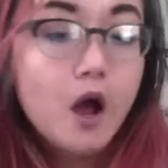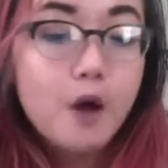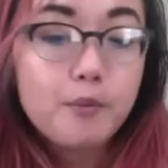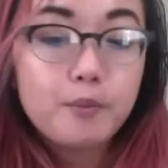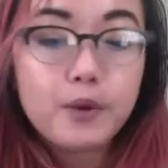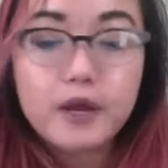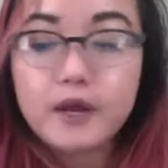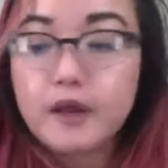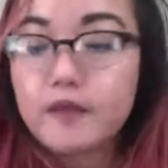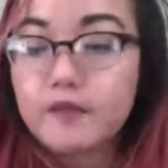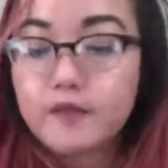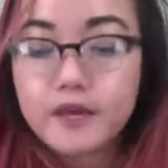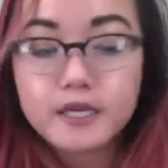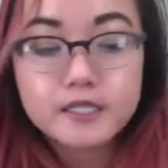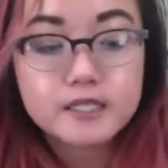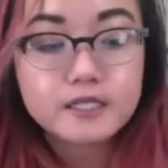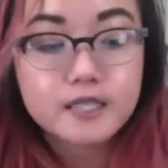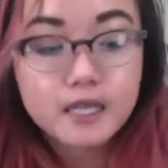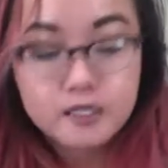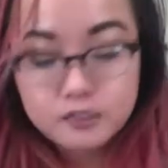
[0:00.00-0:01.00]
But
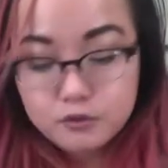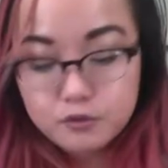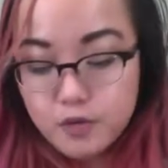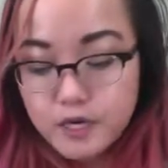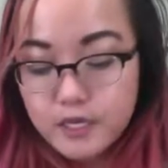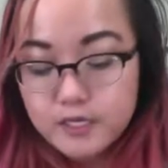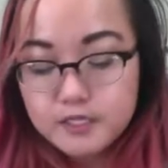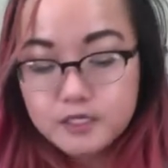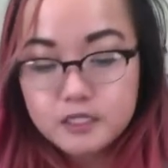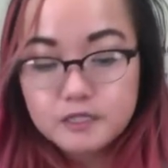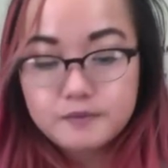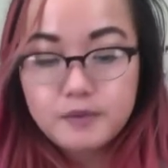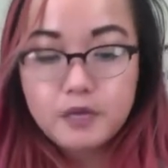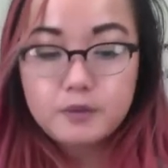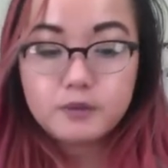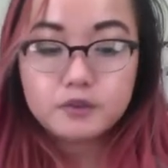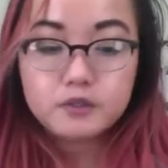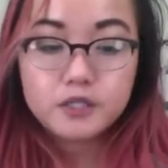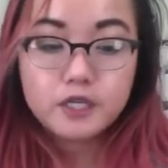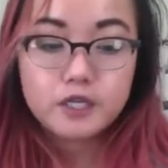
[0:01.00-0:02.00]
this next one is this
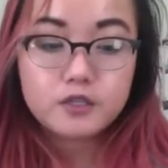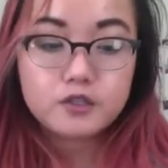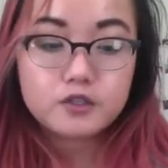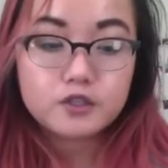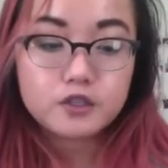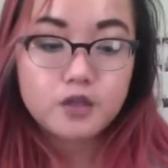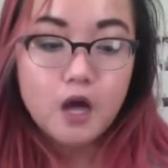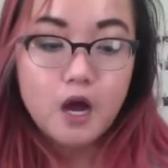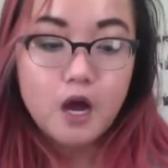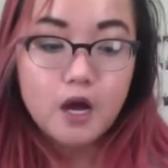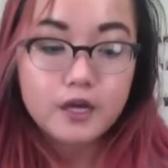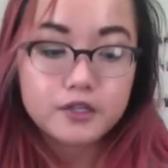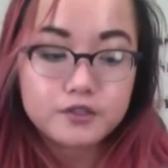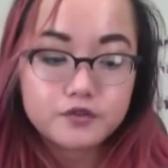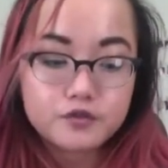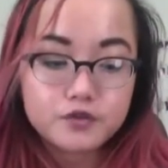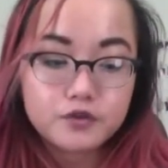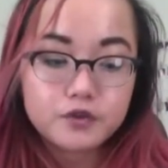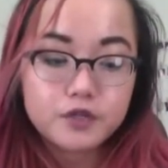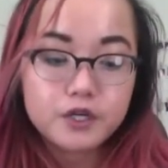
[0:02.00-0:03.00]
Maybelline Eye
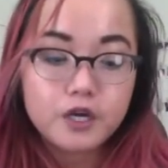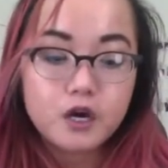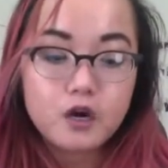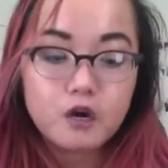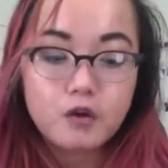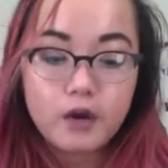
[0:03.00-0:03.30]
Studio,